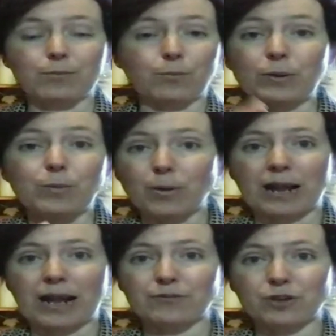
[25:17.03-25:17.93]
won't
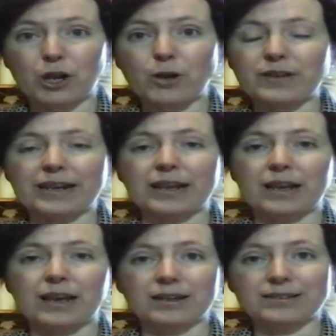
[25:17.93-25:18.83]
have to close any
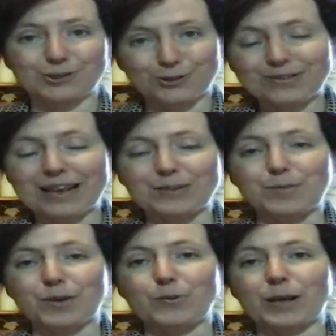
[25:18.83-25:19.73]
additional days
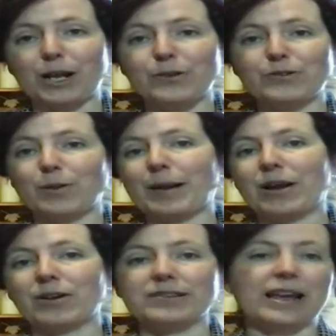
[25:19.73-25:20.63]
because we're closed on bank
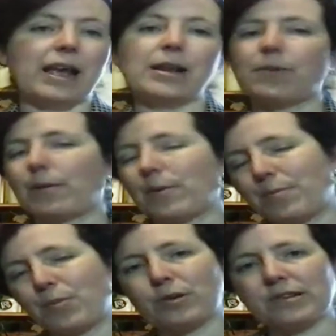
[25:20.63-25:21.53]
holiday anyway. We
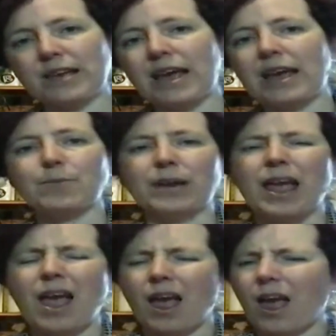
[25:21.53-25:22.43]
booked it and we
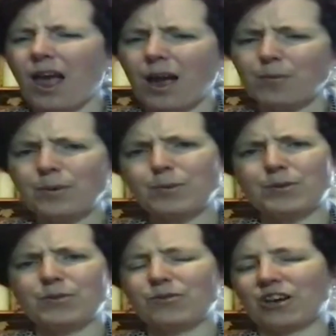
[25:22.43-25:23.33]

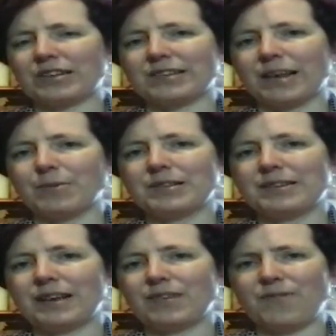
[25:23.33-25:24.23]
was chatting. We
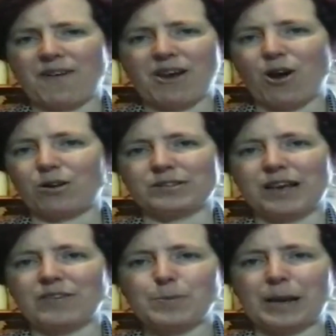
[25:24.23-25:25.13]
said it's very odd to
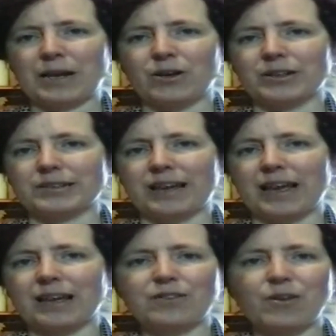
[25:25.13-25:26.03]
have a bank
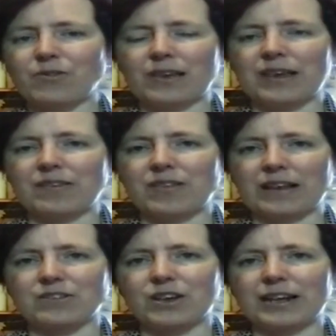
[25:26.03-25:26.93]
holiday. I don't think it's
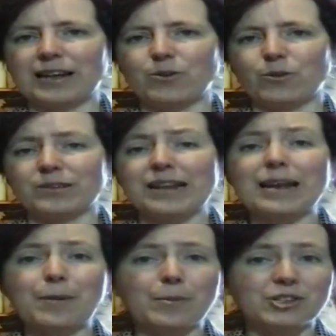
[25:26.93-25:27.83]
that early in August.
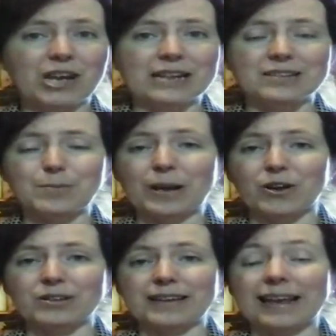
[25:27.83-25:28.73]
Anyway, we checked, it's bank
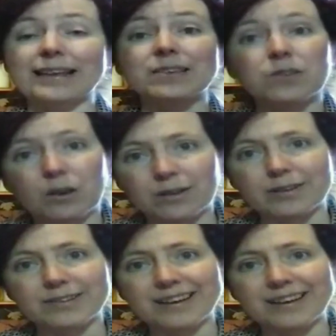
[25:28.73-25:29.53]
holiday in Scotland.